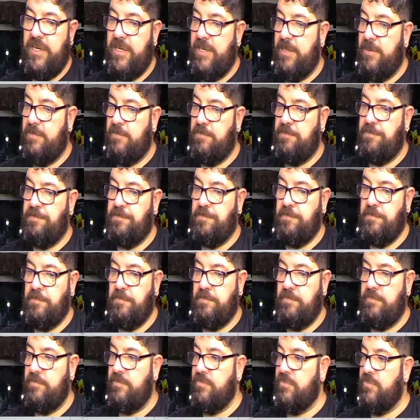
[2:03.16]
Um,
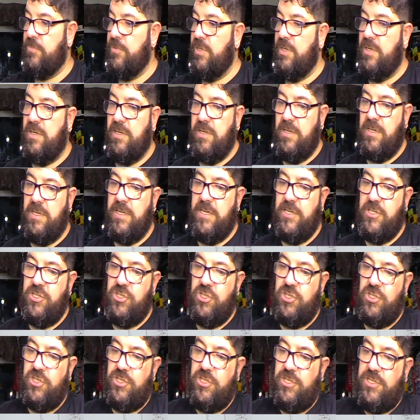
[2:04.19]
let's
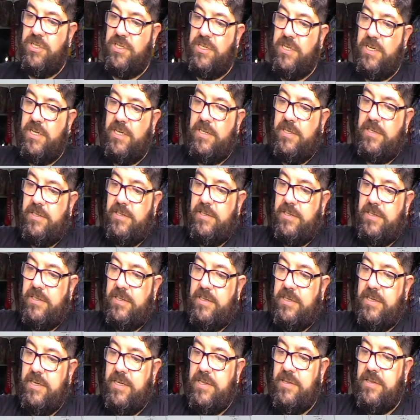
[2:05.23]
just uh,
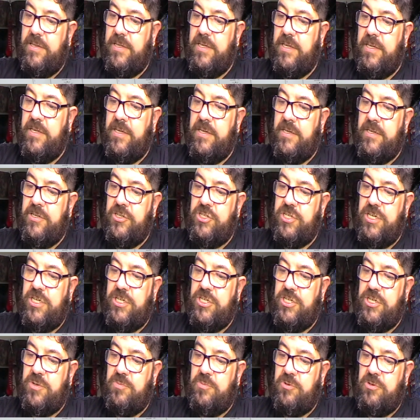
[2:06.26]
get the
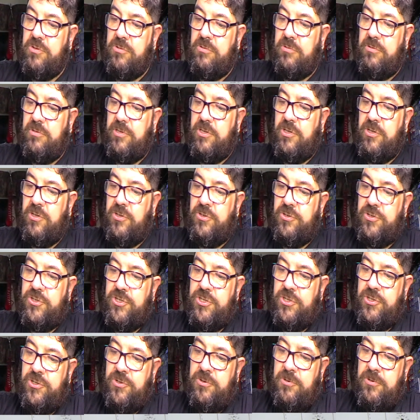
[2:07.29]
adjustable
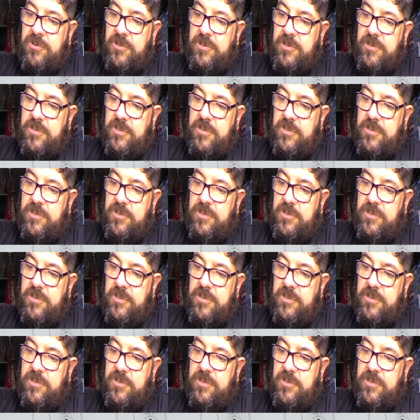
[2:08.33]
onto